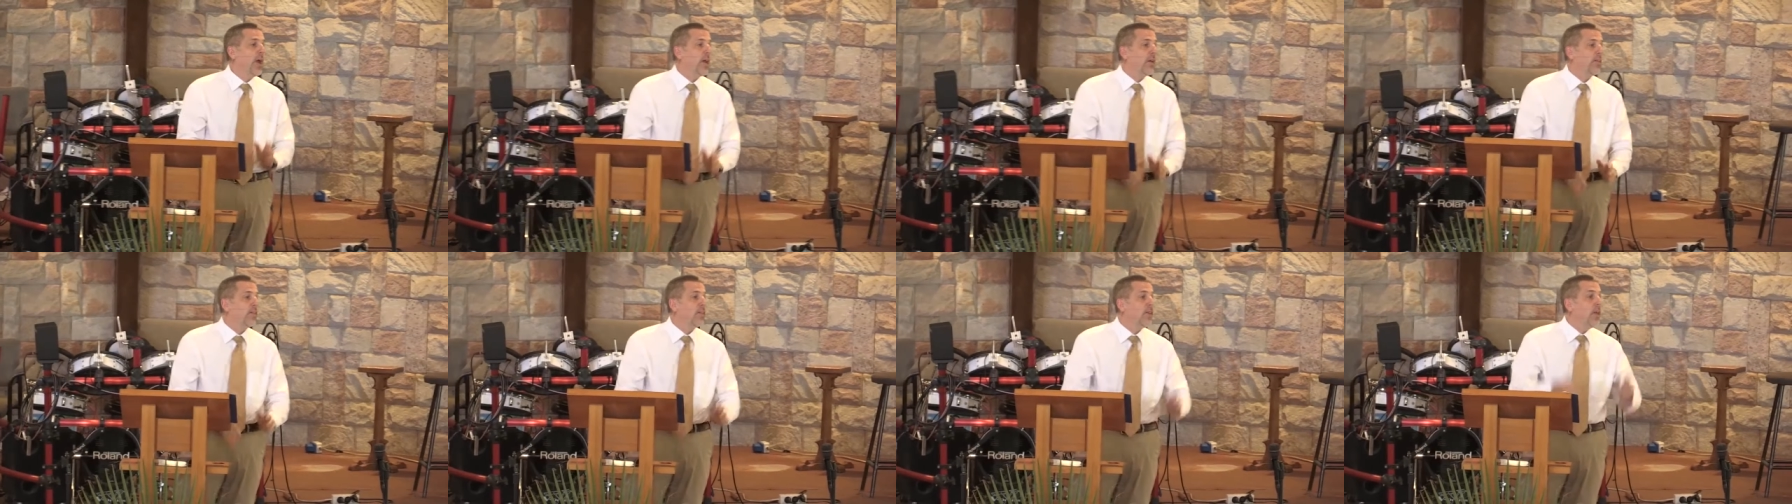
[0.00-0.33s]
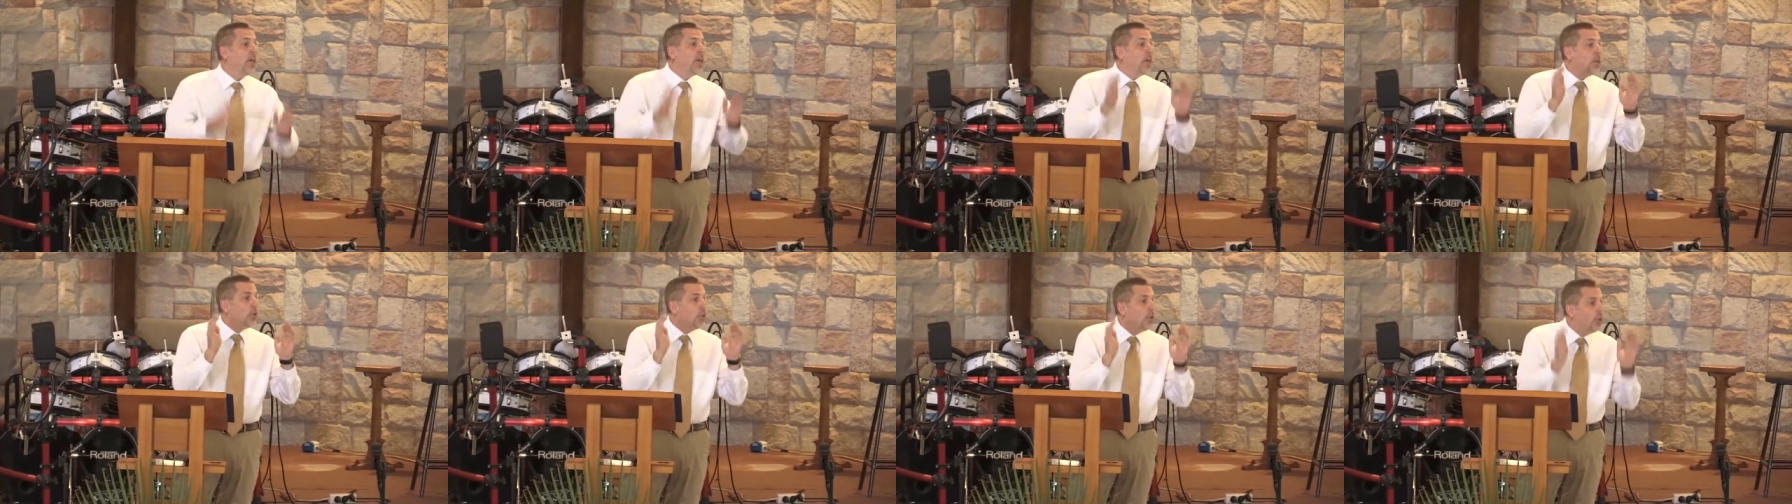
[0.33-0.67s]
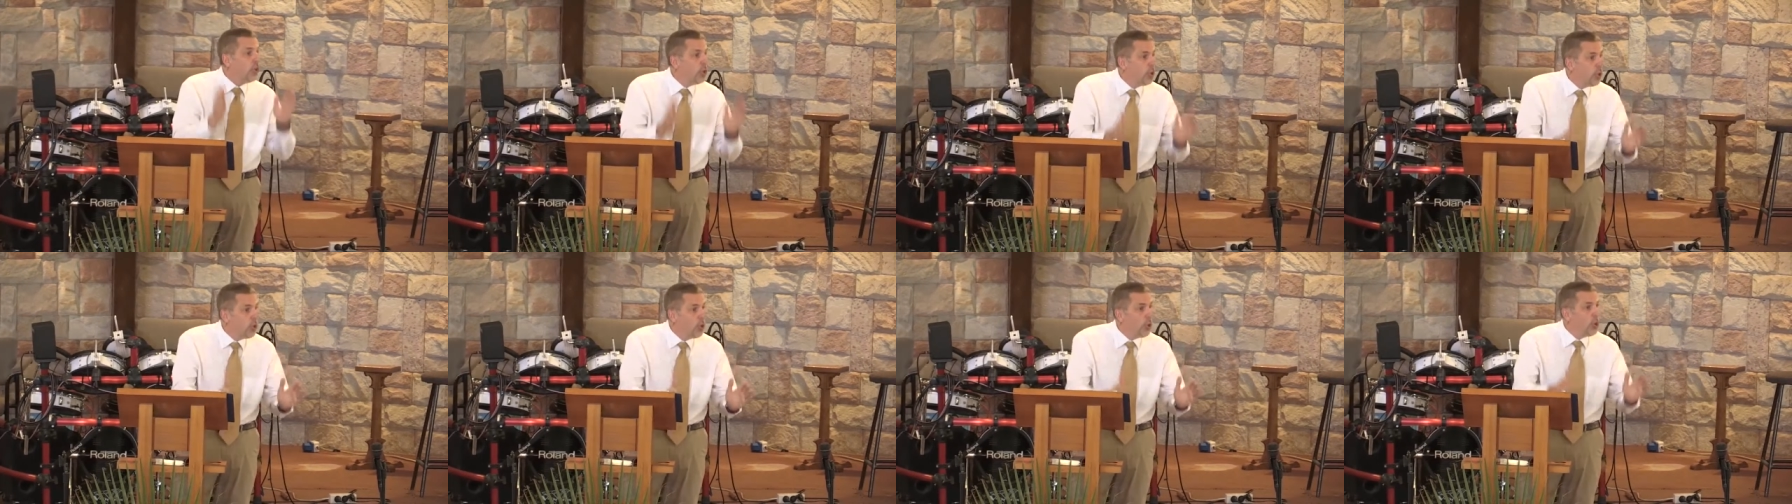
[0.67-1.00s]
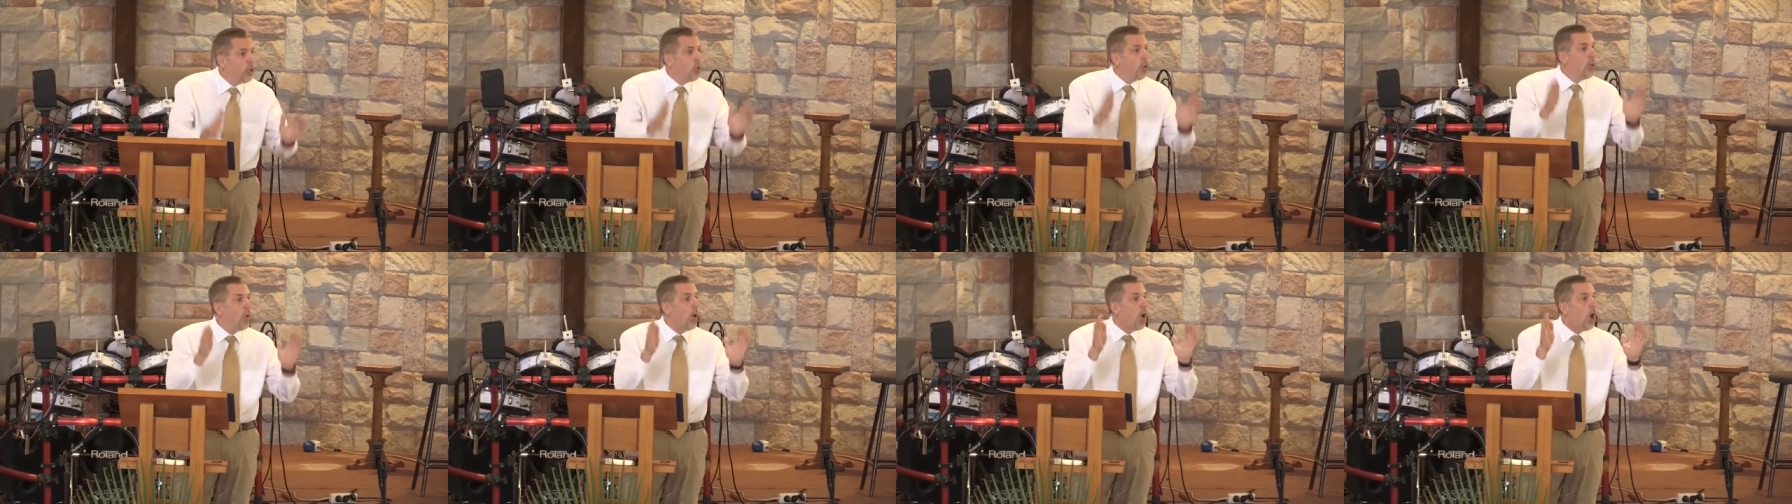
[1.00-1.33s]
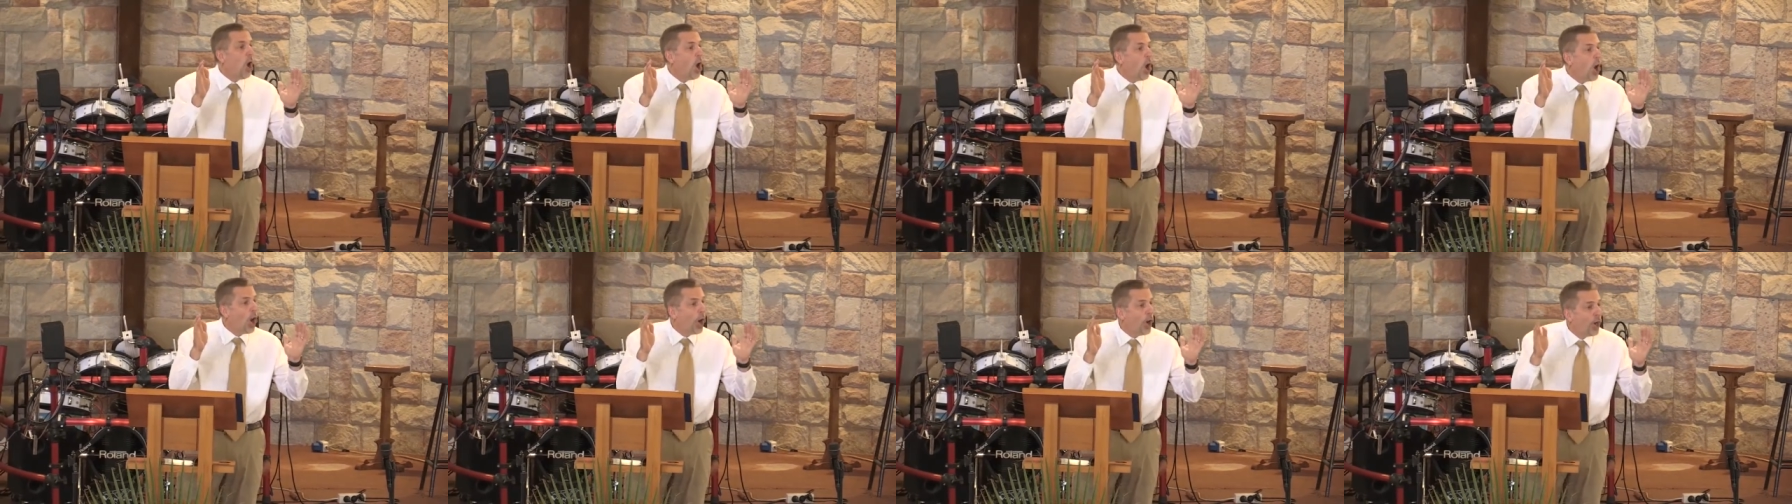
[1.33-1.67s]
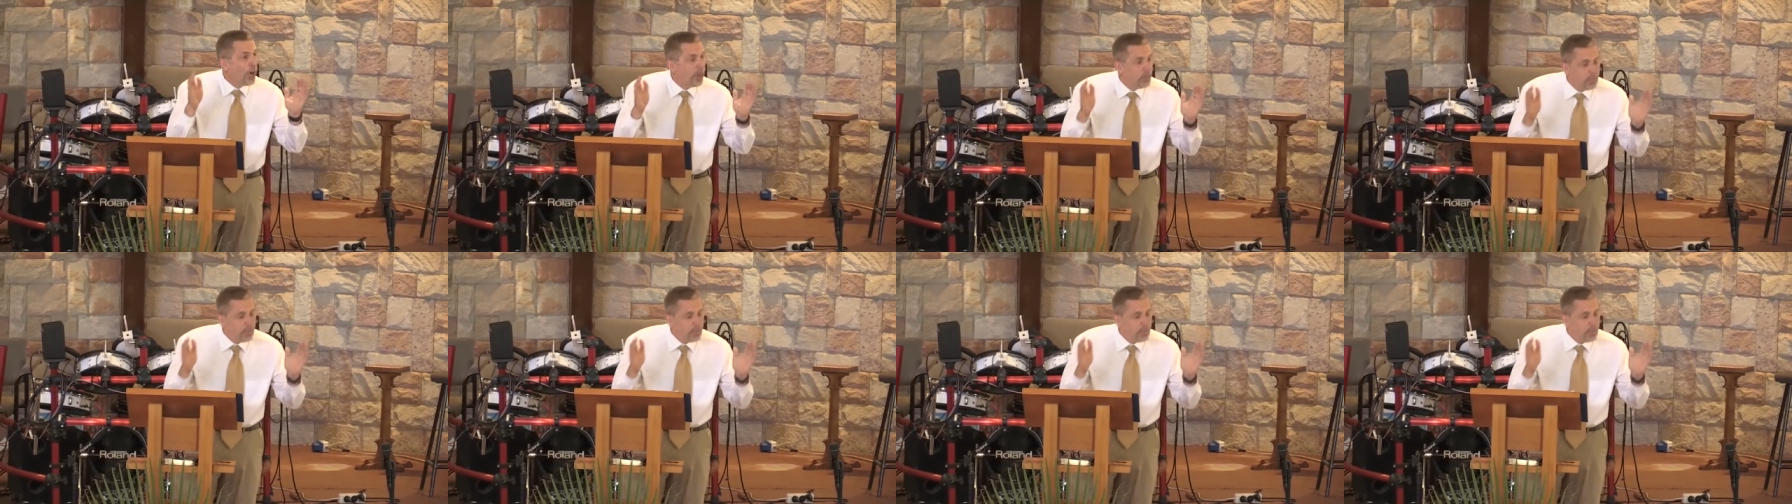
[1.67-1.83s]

with, You are